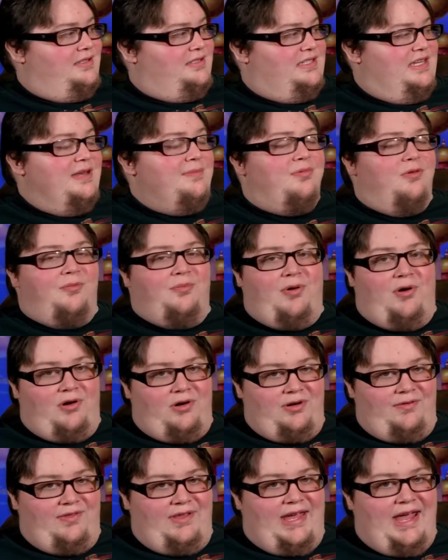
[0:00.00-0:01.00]
deeper
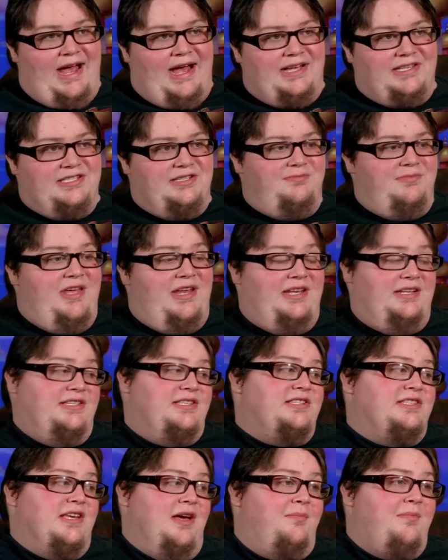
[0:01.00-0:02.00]
part of the chasm that has
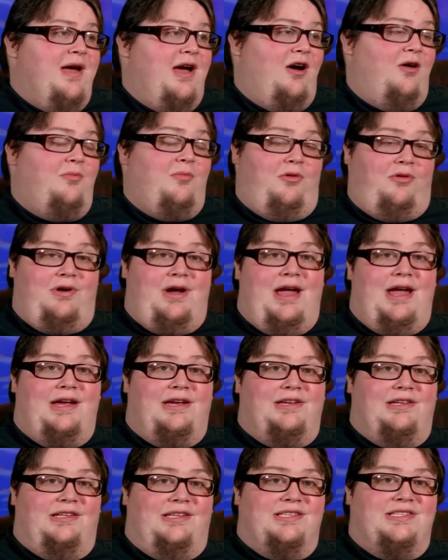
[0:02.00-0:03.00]
somehow
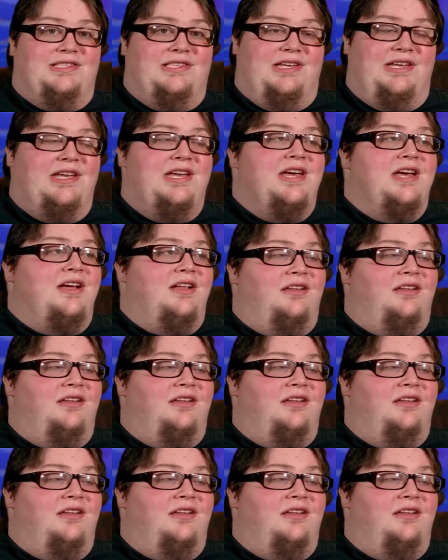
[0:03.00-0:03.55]
miraculously